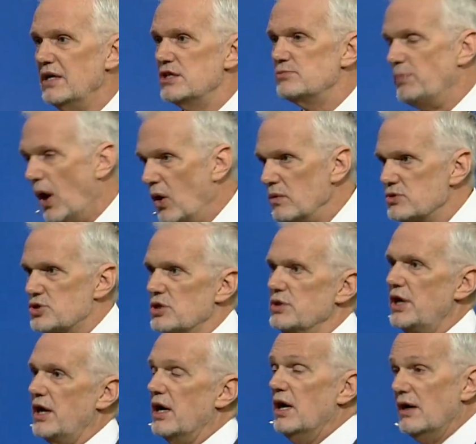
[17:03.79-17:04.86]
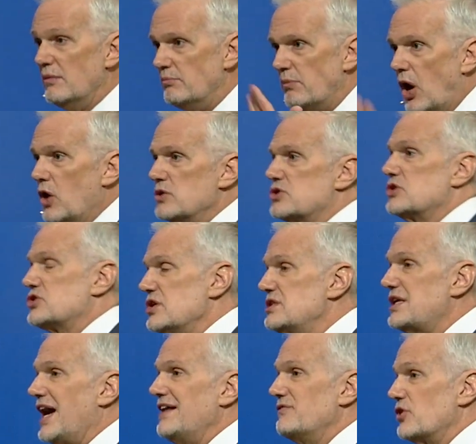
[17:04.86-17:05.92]
His bones are there. Moses
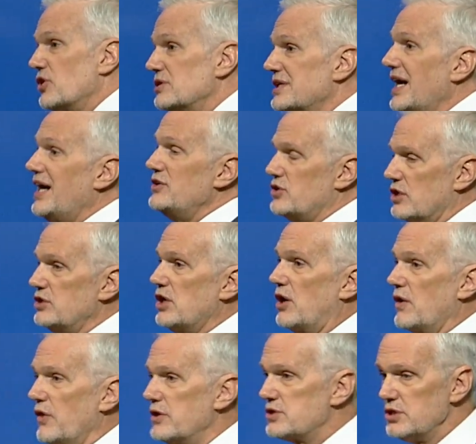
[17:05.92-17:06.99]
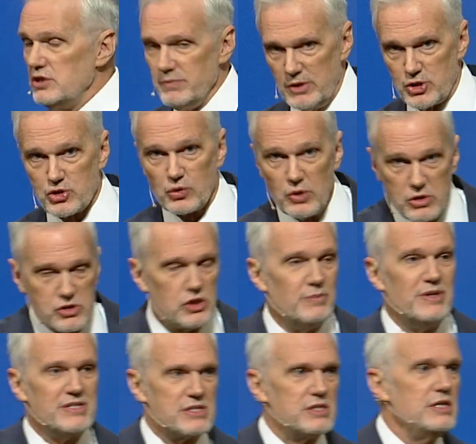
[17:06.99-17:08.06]
and David are dead. You can go to their tomb in
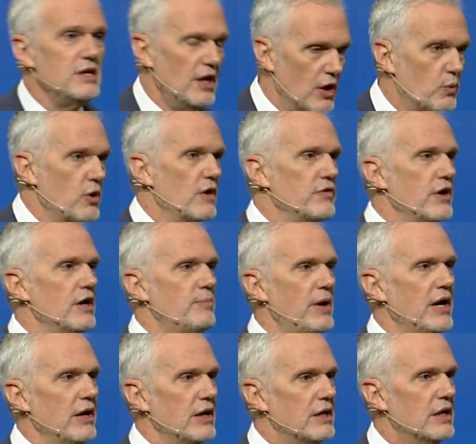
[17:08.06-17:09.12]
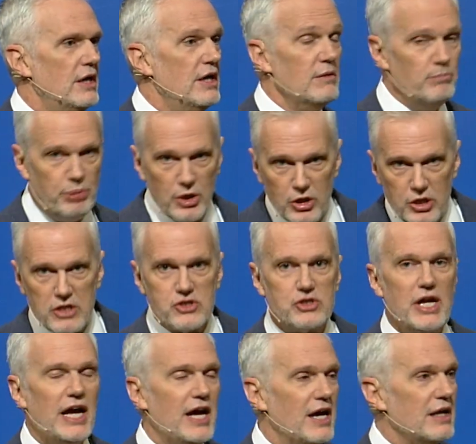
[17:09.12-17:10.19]
Jerusalem and see where they're buried. Buddha's
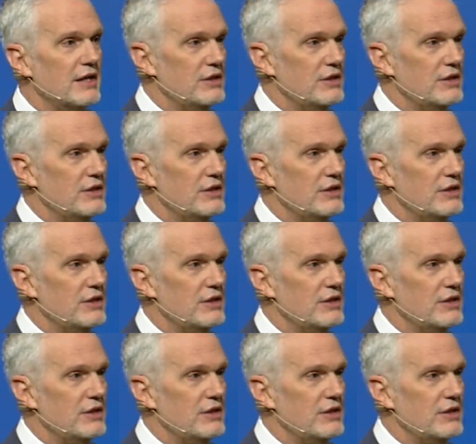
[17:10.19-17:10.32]
dead.